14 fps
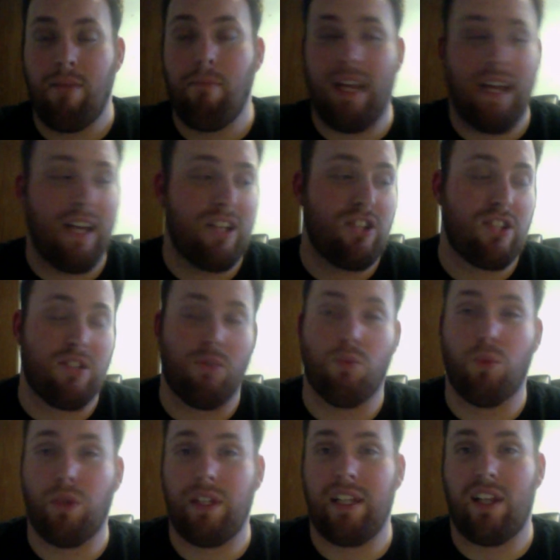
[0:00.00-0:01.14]
me, just a
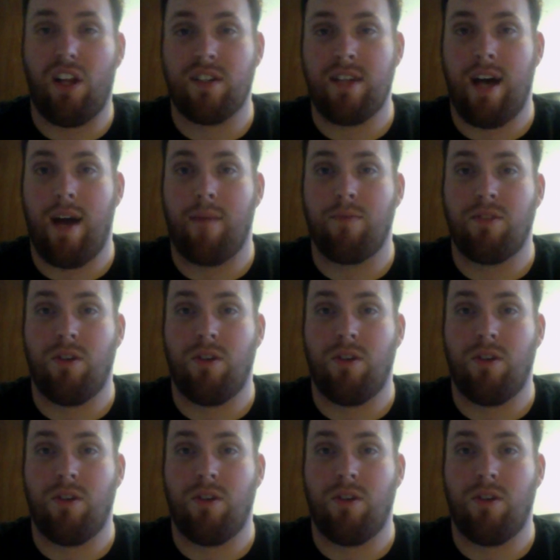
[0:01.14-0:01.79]
really long time.